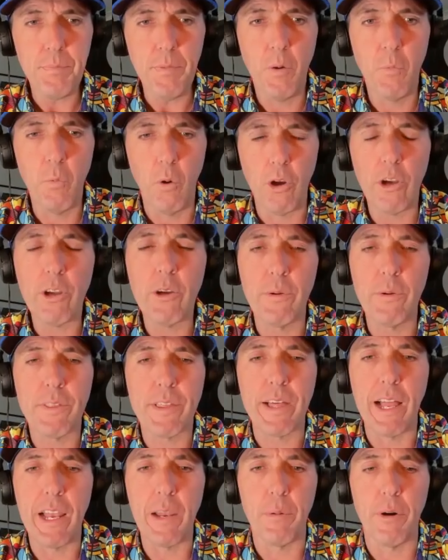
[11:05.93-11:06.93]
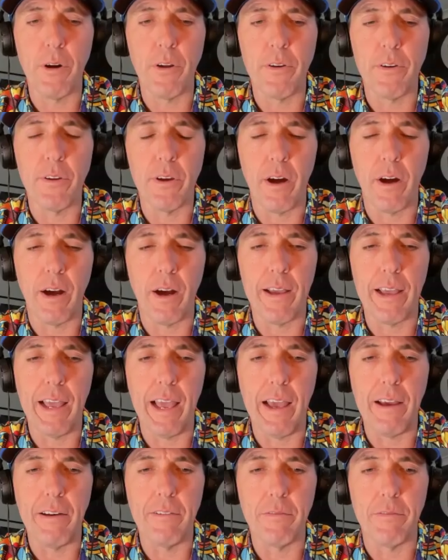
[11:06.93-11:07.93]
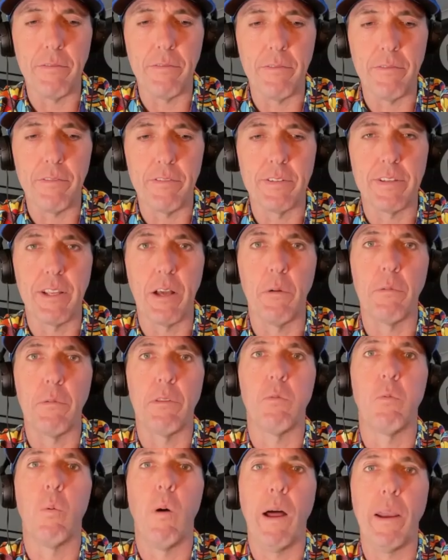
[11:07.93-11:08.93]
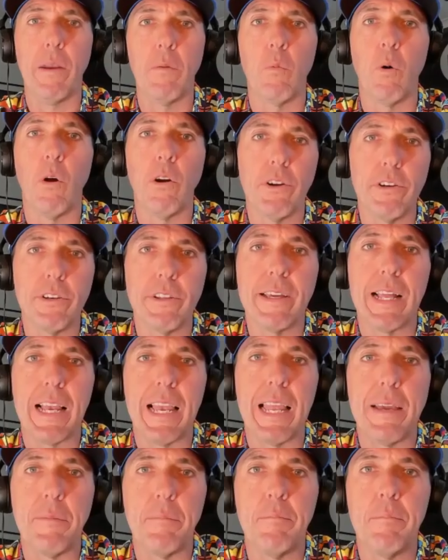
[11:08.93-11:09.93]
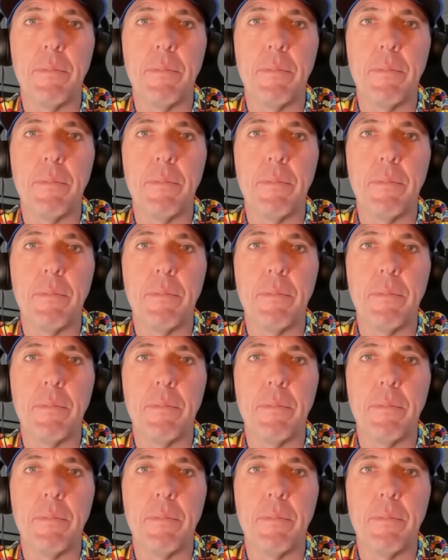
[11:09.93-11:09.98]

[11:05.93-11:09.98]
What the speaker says: working with Colorbond, I have dealt with one warranty claim,